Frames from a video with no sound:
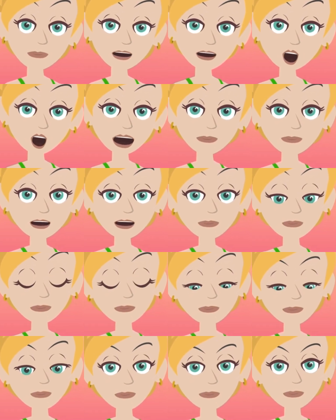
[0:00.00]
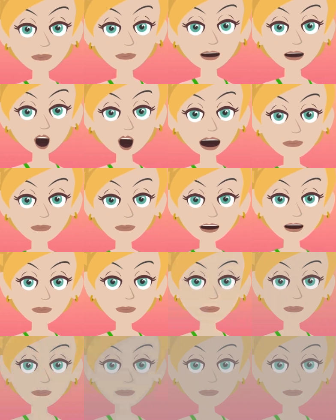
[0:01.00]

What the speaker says: in order to hold the tone